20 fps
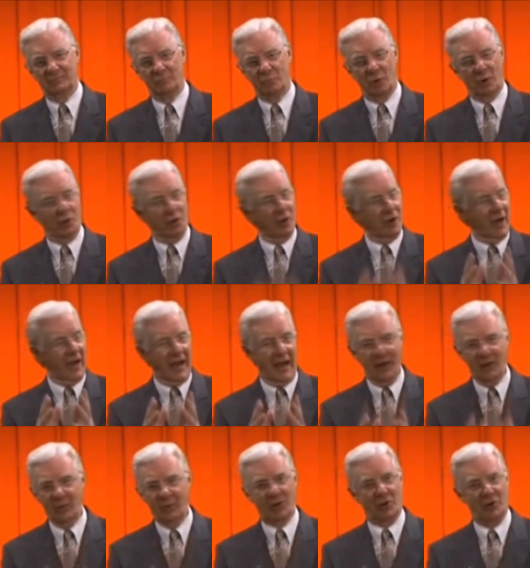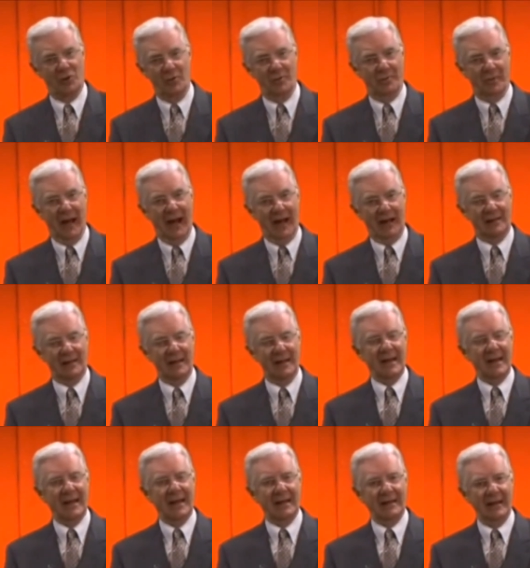We're going ahead or we're going back.
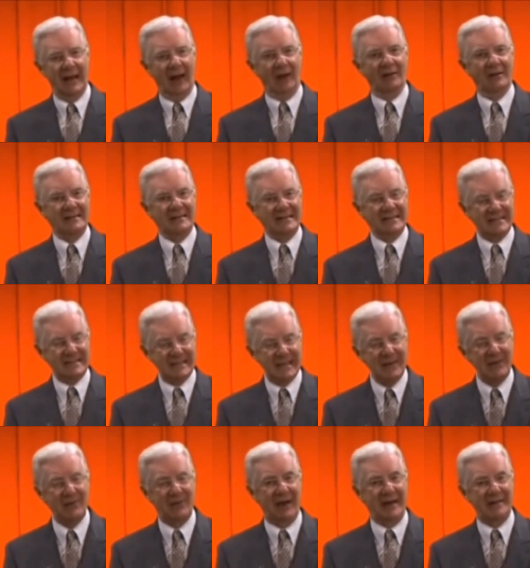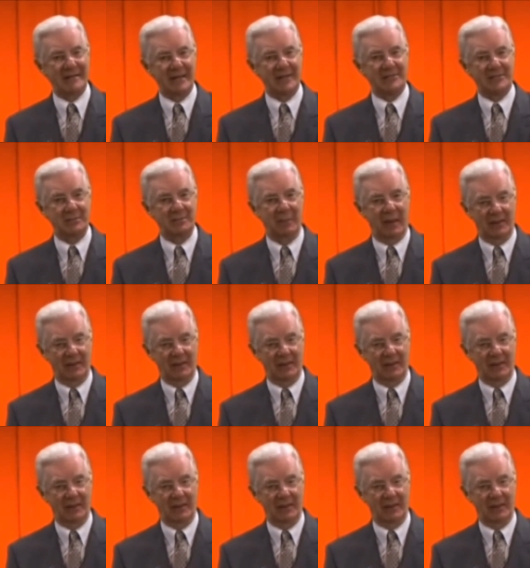Now, disintegrate doesn't